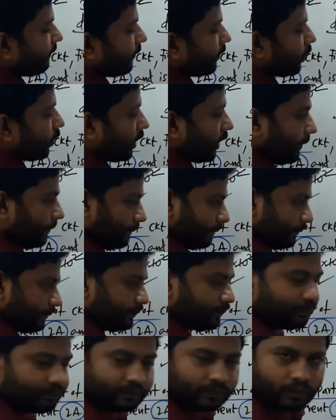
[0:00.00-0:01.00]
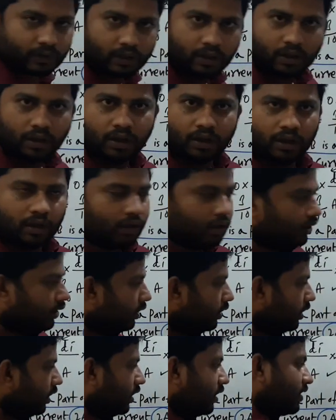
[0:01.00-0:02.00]
Okay.
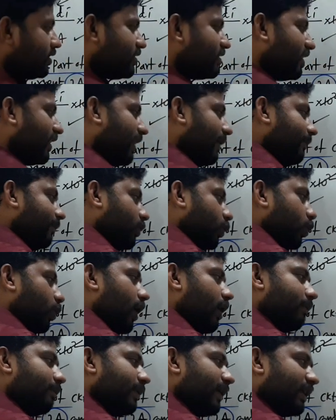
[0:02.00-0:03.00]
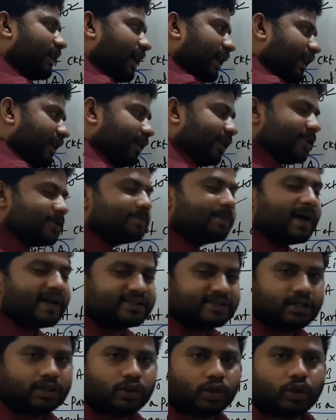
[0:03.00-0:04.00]
Same 2 ampere current is
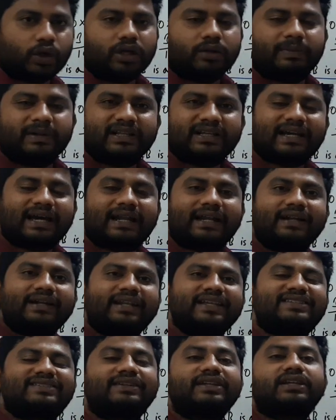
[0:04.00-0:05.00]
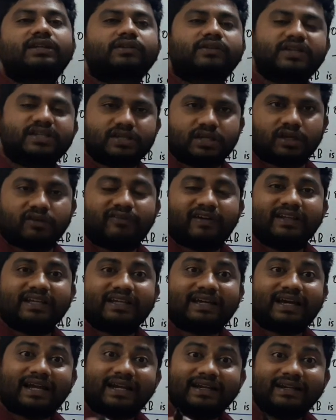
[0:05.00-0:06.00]
passing through it, but the current is decreasing. When the
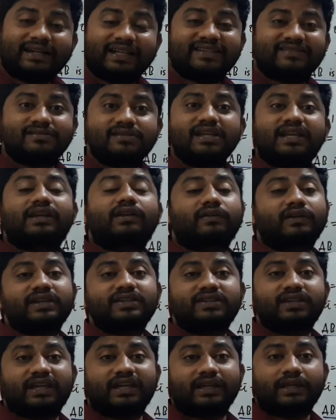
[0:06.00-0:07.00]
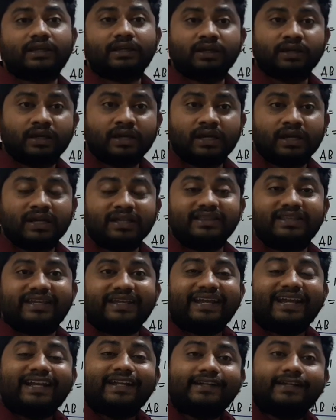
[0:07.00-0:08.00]
current is decreasing,
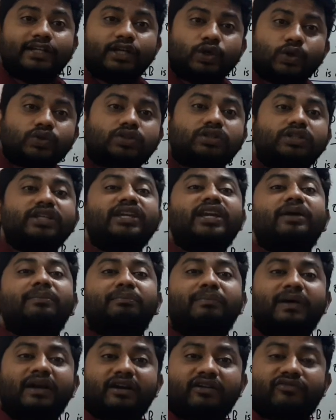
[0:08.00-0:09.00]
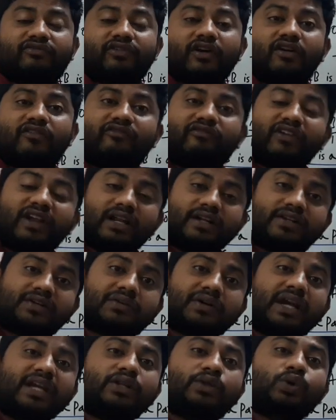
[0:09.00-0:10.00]
the induced EMF will
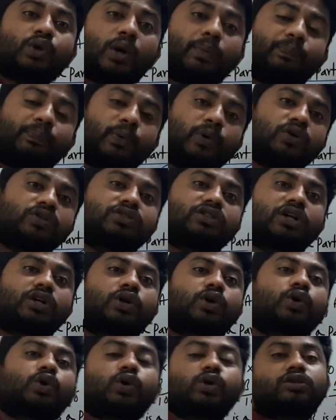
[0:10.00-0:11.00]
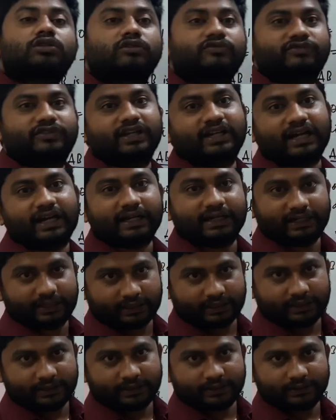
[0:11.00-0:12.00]
try to oppose the growth of the current.